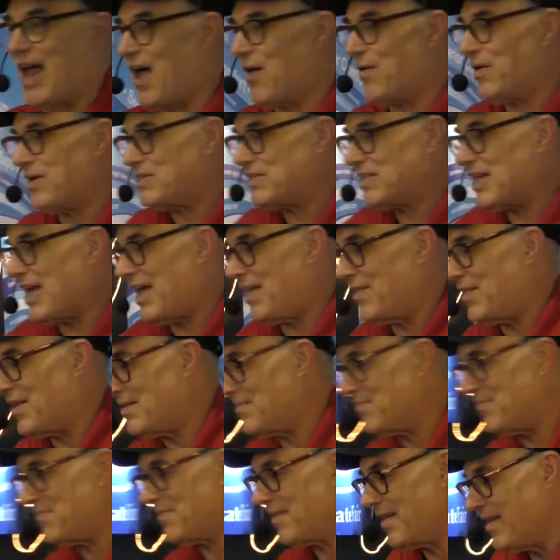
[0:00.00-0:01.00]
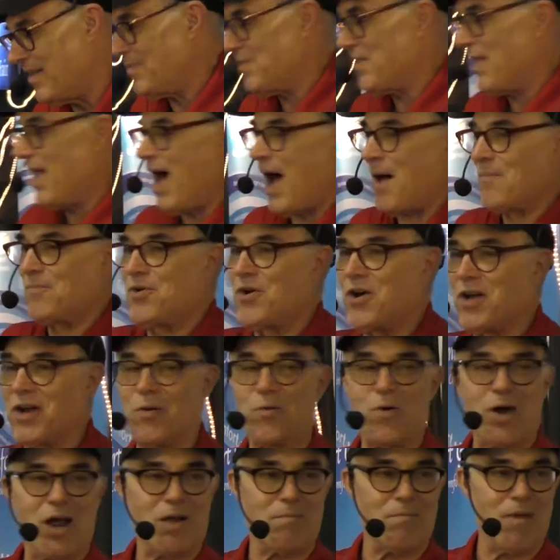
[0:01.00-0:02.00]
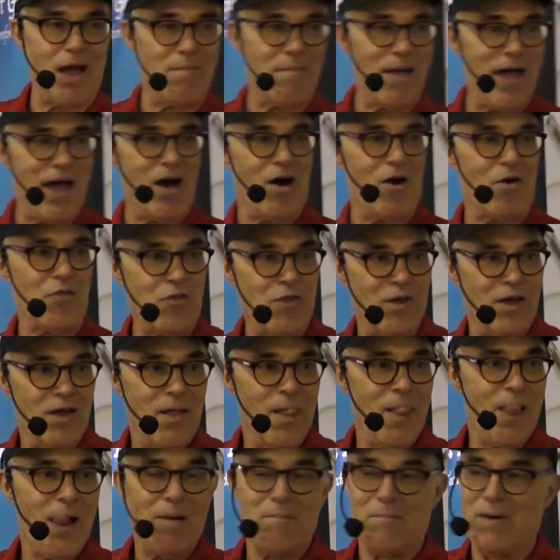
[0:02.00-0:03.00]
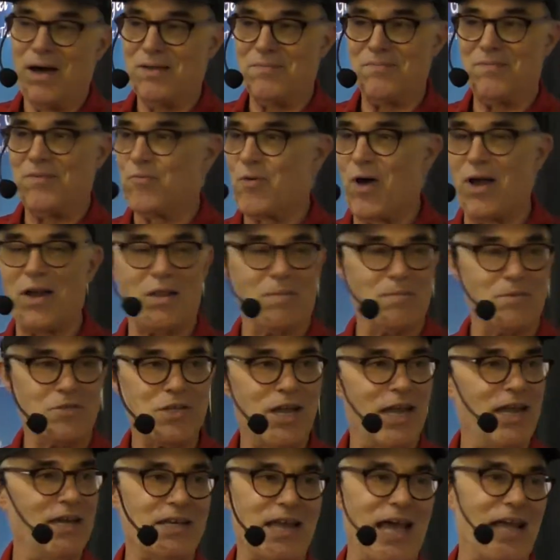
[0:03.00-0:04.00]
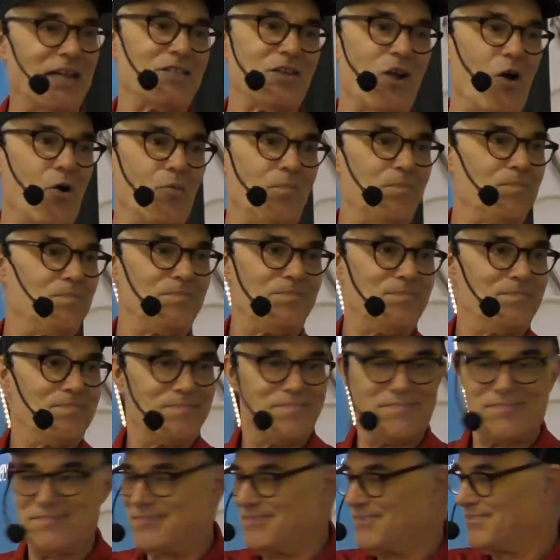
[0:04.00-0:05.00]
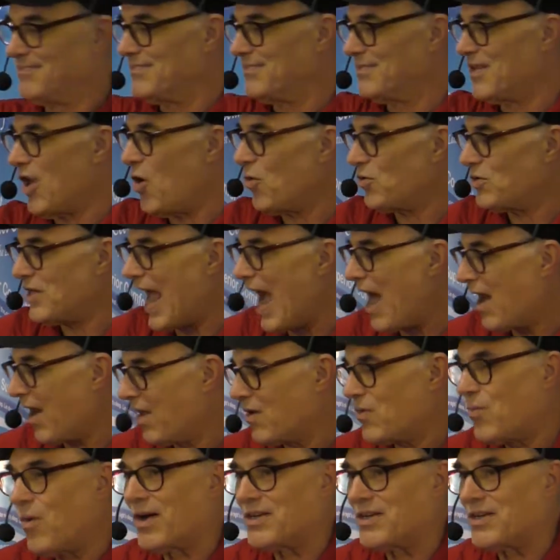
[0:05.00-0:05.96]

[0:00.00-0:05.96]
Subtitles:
I always say that I'm good at running my mouth, but running the machine takes no talent